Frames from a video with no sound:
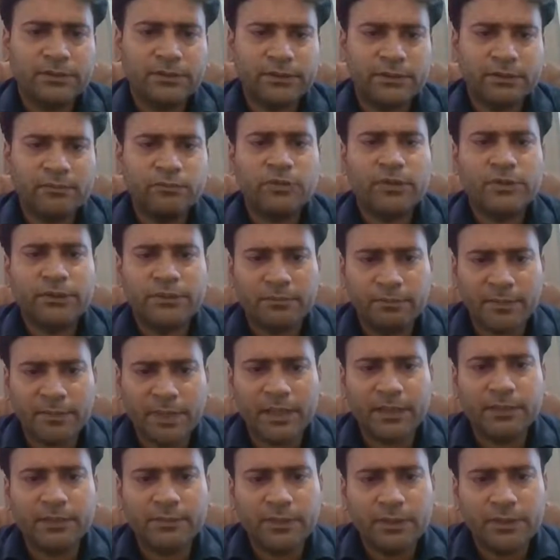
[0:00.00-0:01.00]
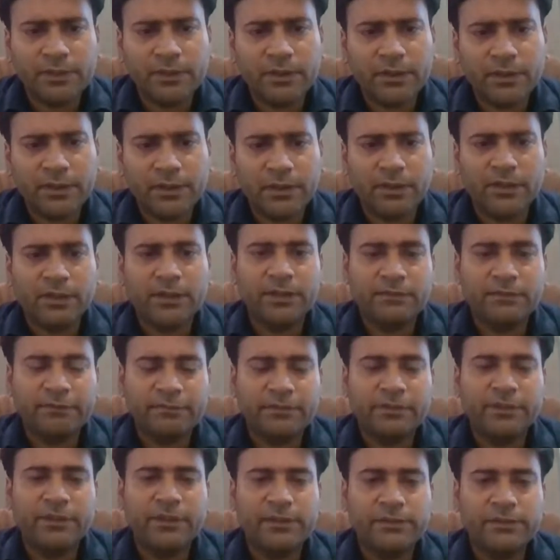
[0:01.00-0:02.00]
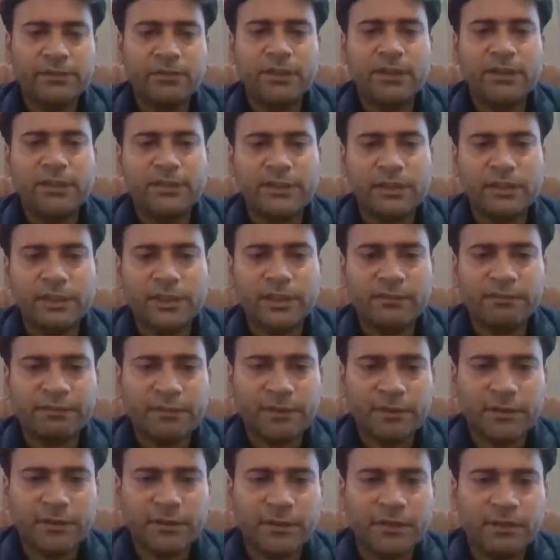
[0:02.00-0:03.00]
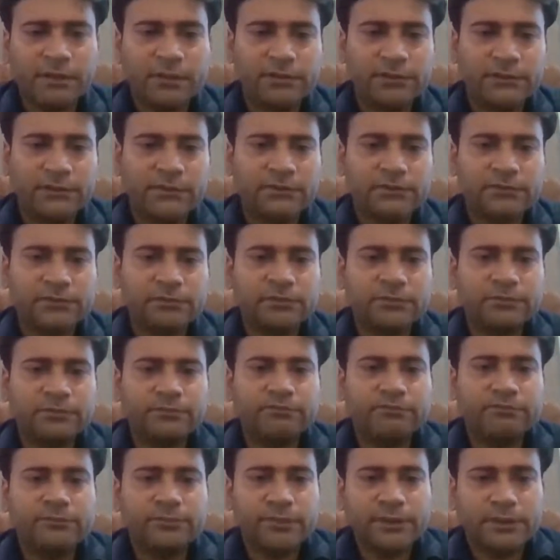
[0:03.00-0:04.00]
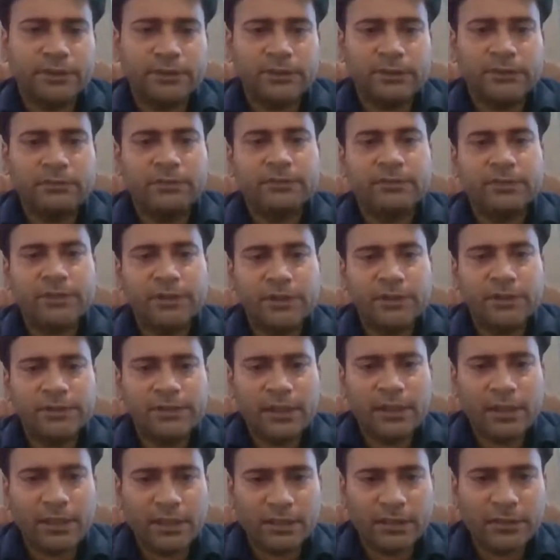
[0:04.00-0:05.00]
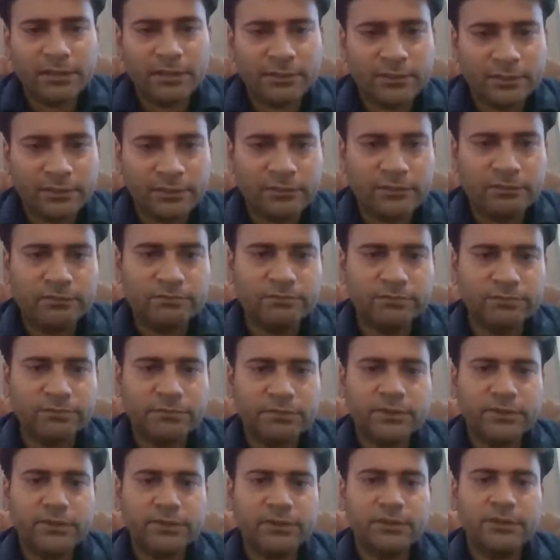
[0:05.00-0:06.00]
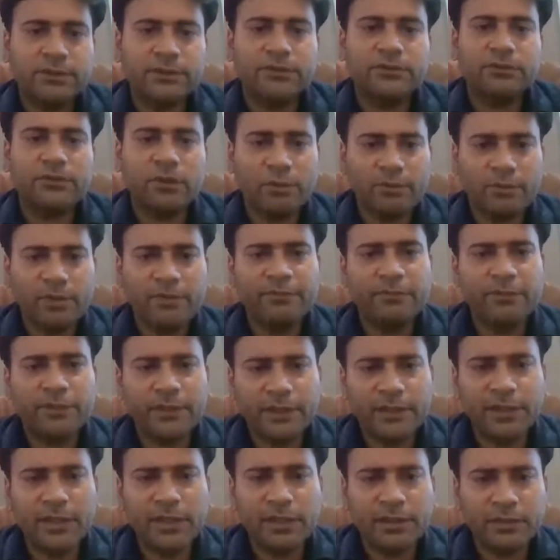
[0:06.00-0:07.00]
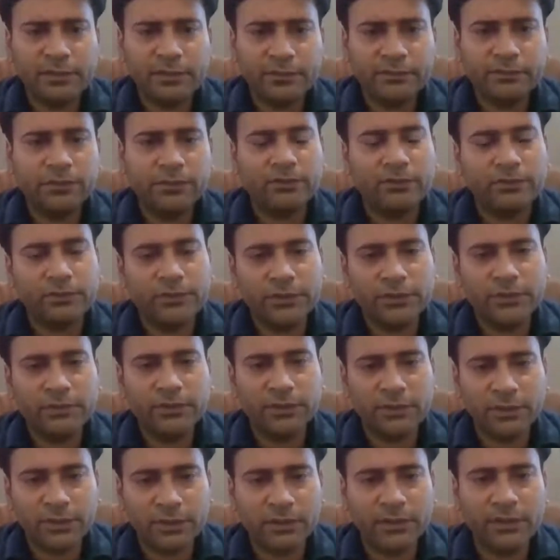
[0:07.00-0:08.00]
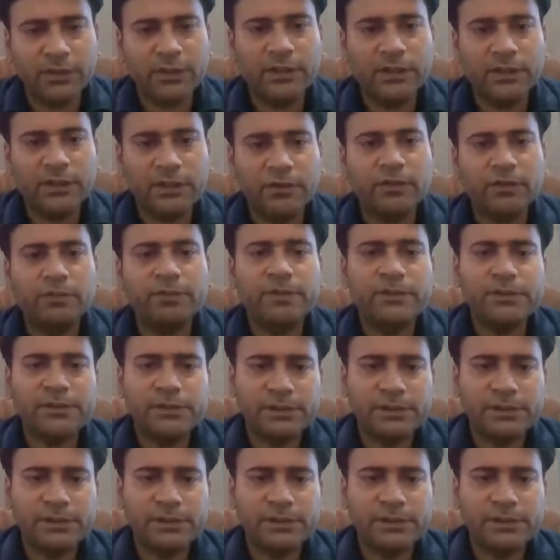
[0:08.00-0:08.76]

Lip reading: somewhat manageable if it does not accelerate further. So things are normal for India. Growth in Indian economy